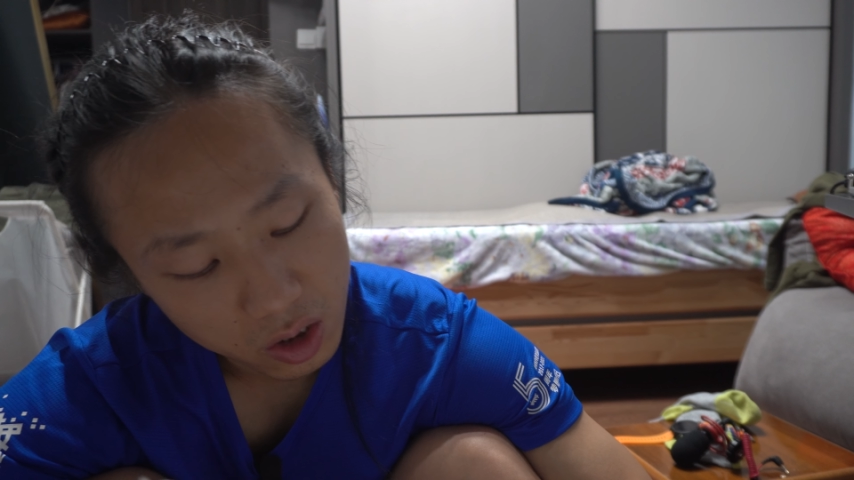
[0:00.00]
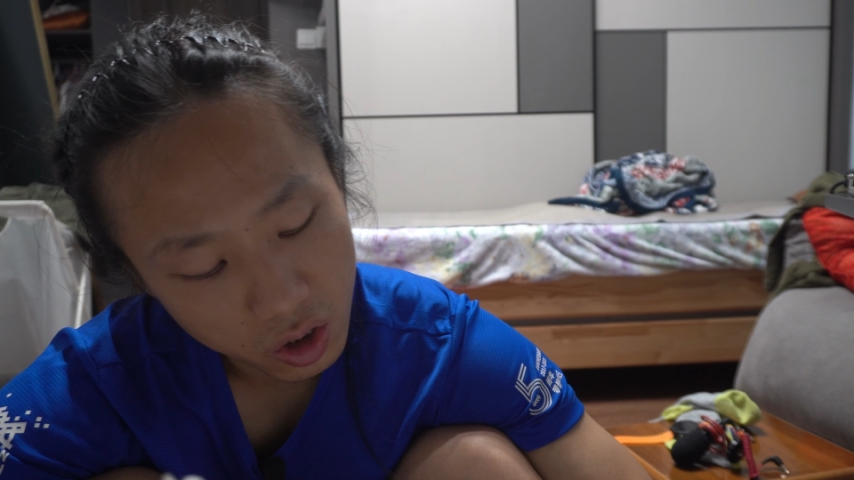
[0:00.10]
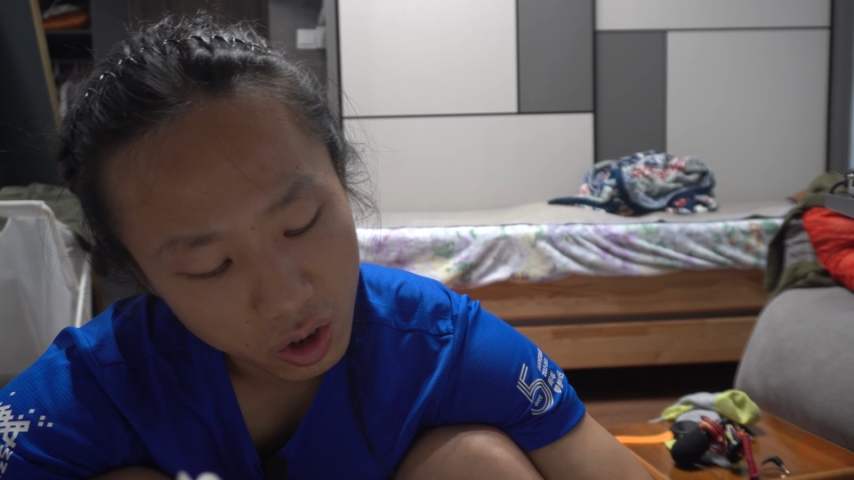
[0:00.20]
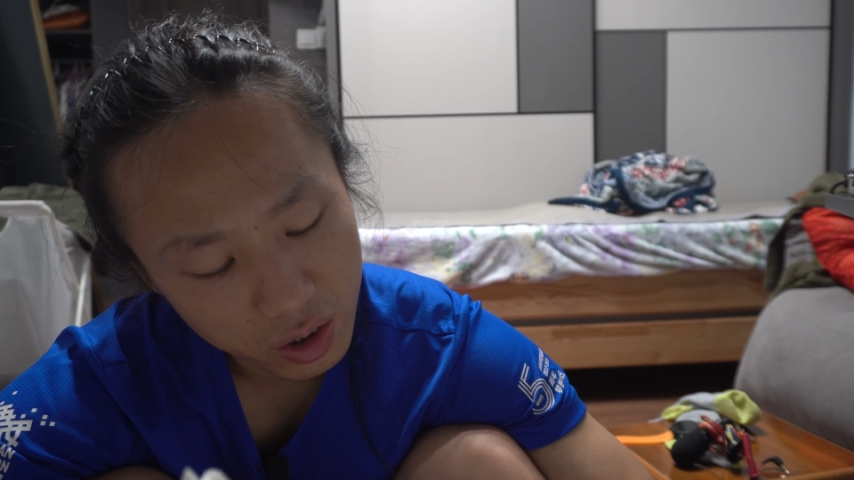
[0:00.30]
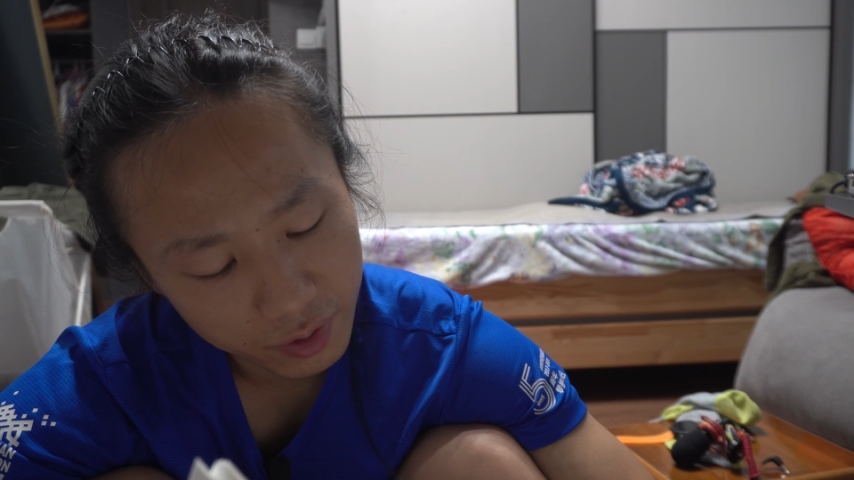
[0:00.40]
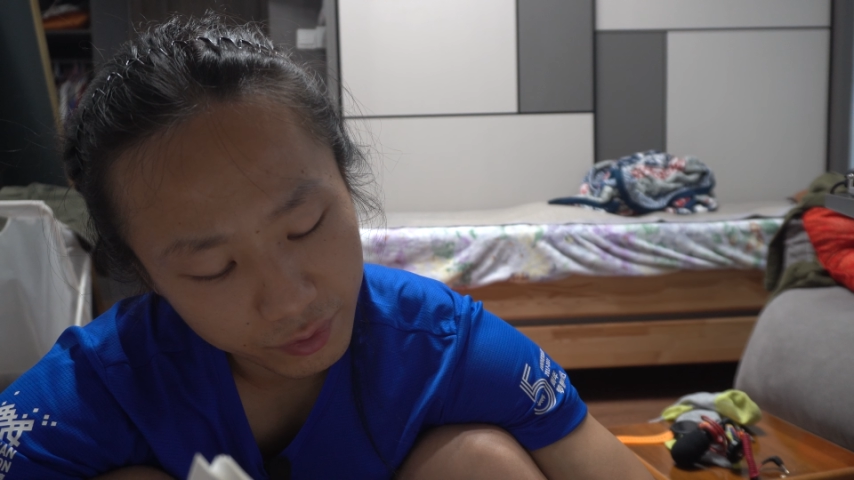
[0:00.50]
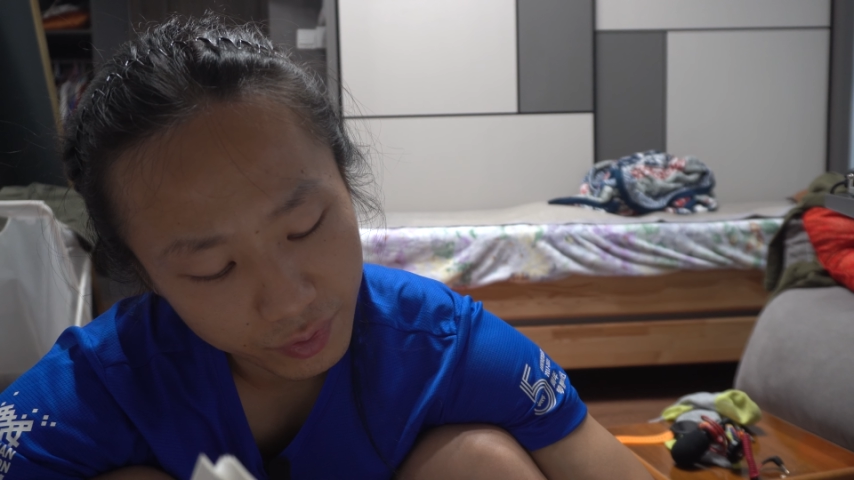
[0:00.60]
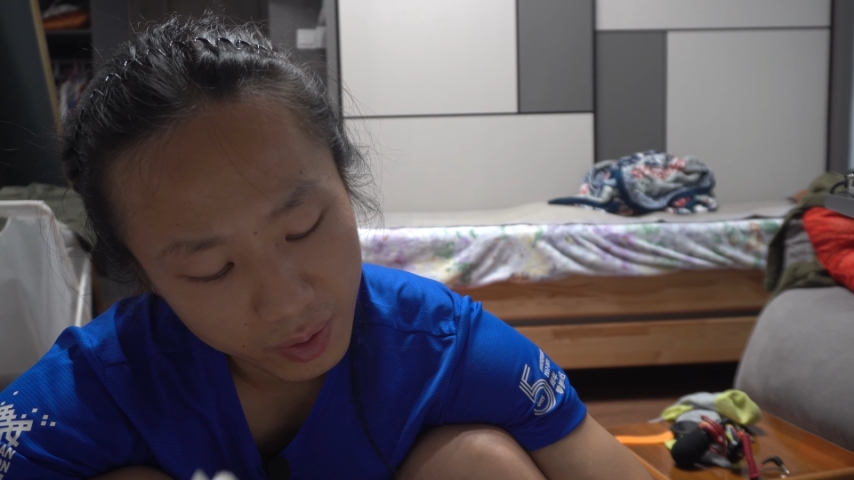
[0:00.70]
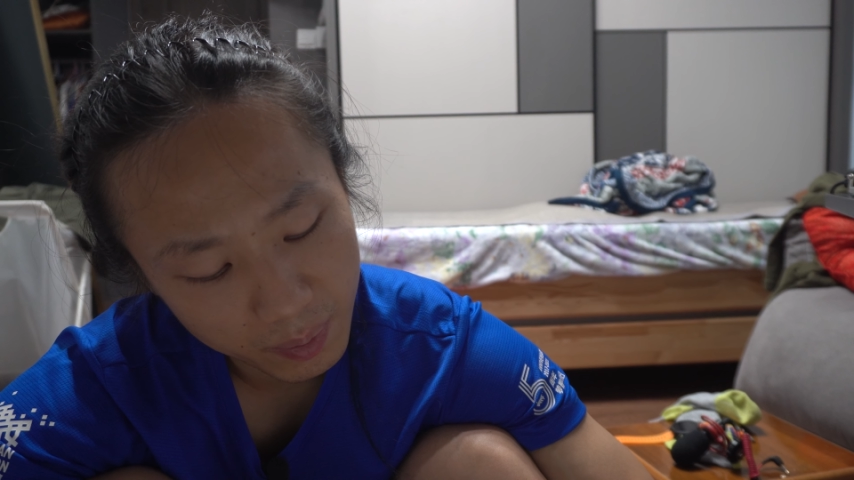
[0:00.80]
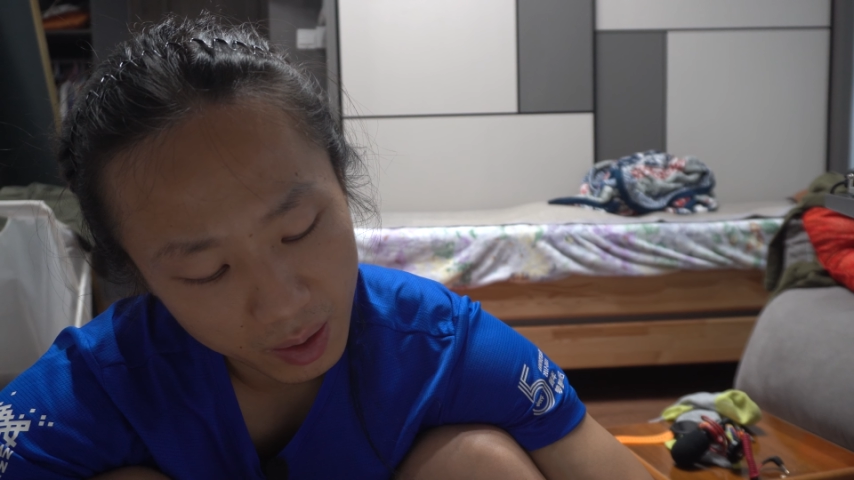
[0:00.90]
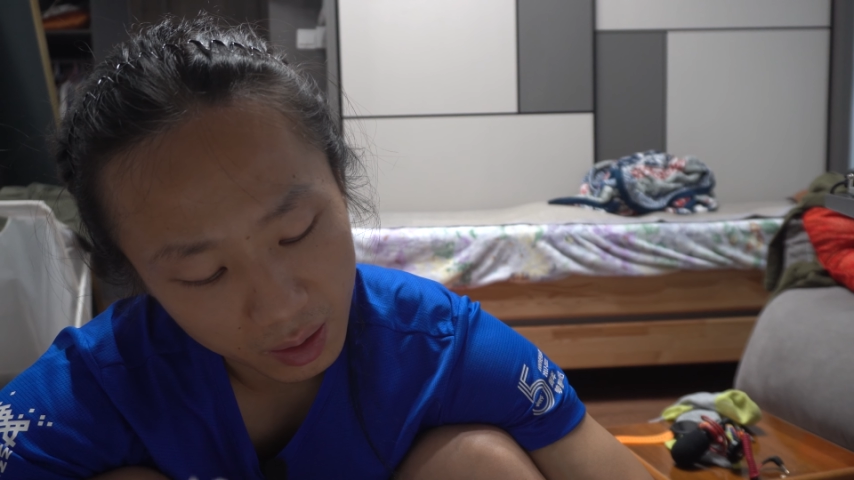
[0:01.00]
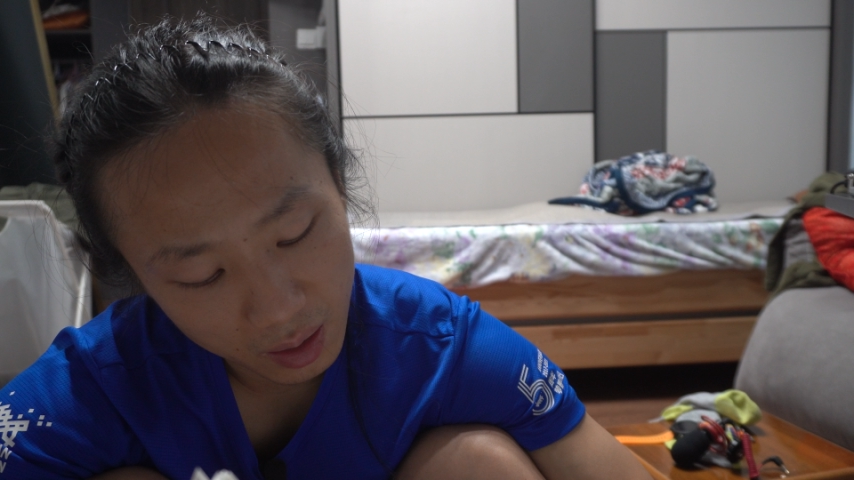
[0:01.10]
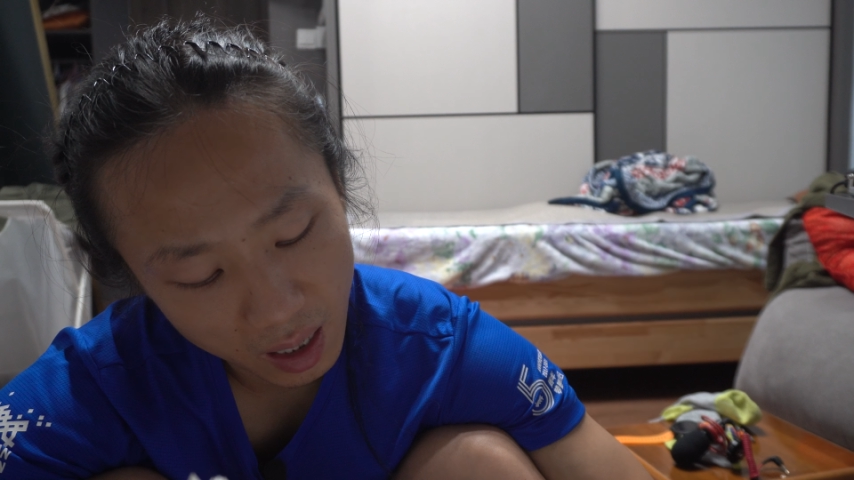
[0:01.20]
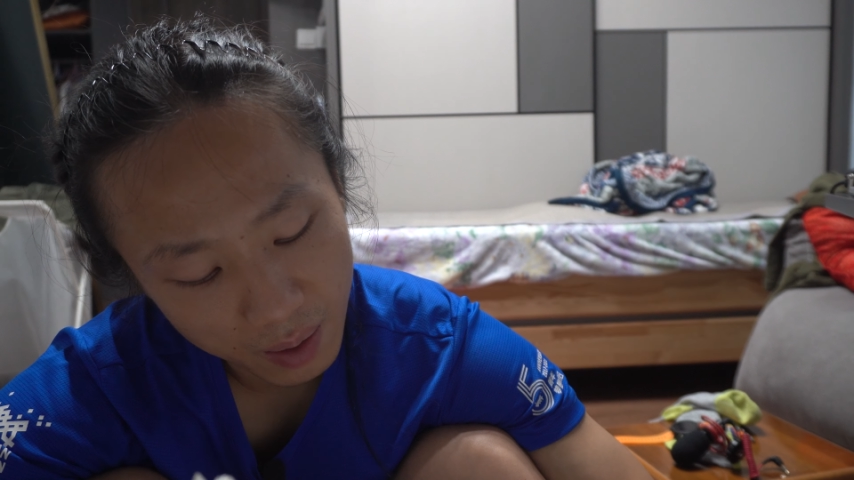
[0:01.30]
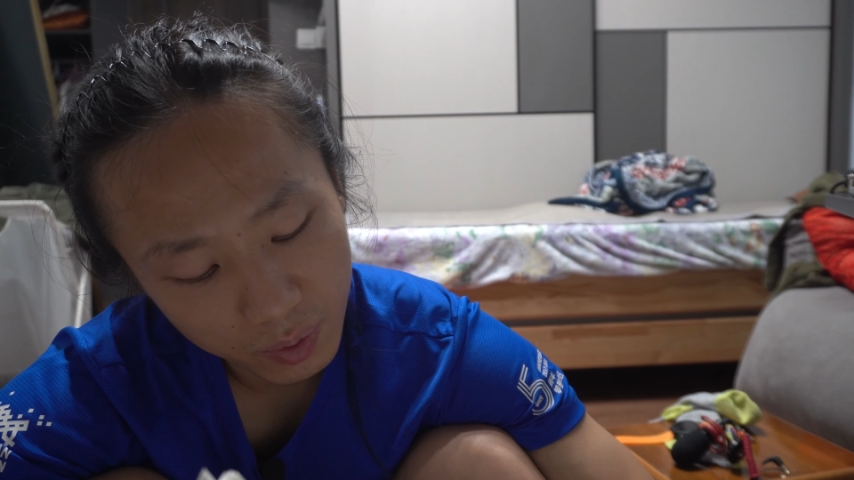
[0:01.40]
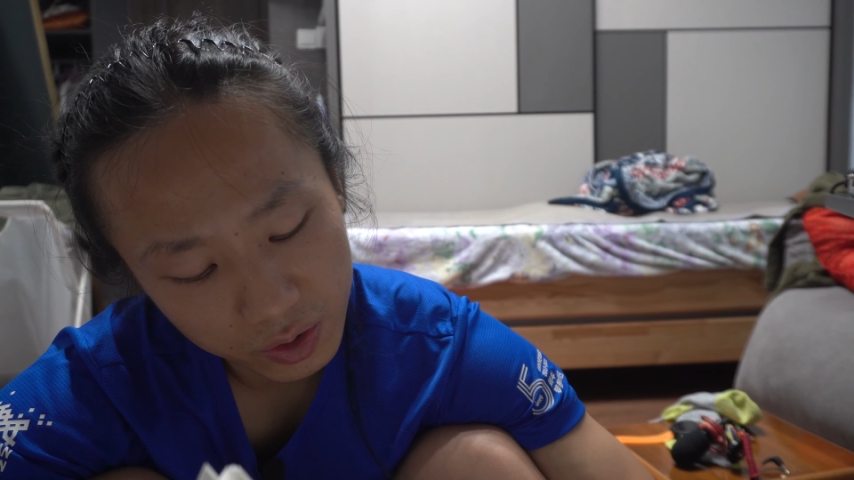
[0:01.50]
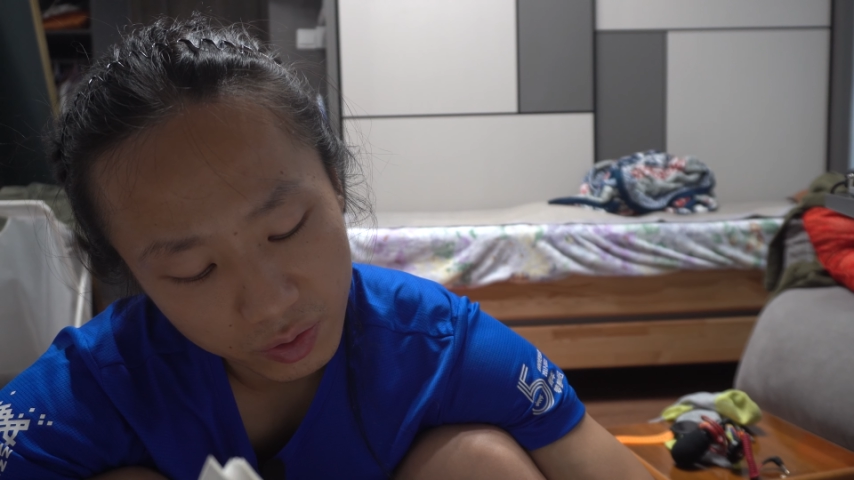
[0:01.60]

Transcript: Kirk Freeman, I want